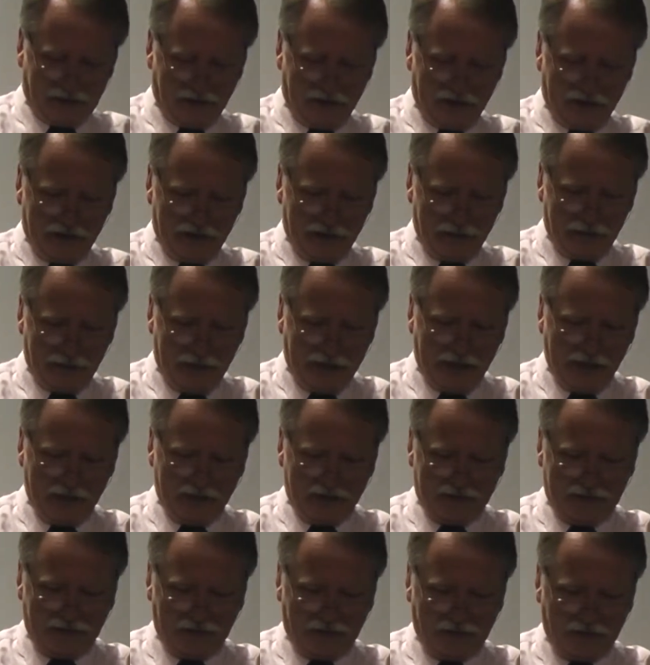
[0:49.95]
Turn in your
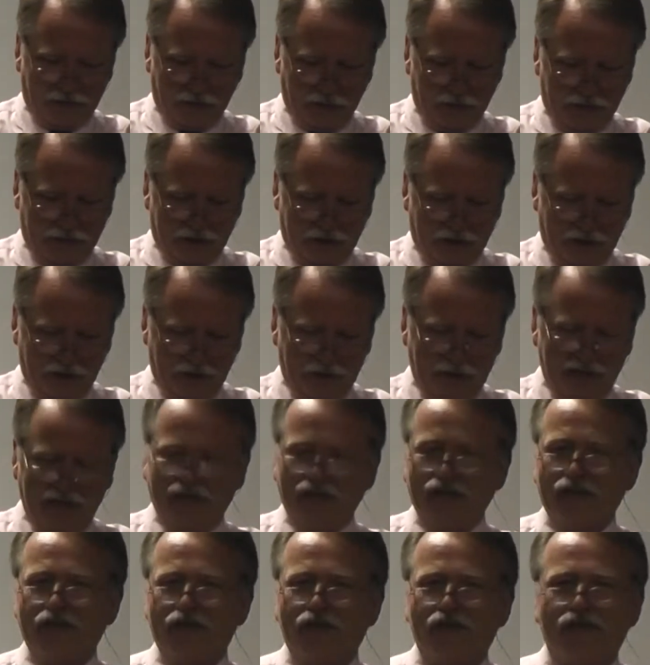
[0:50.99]
Bibles to 1
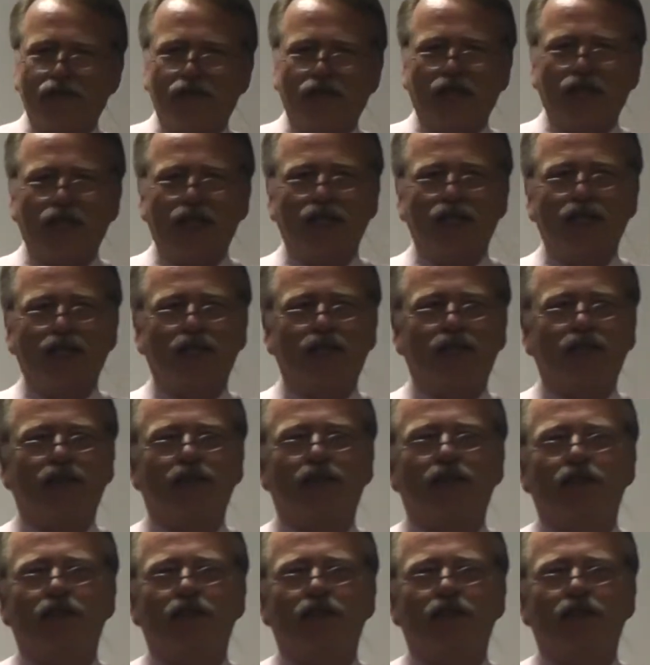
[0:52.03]
Corinthians 10,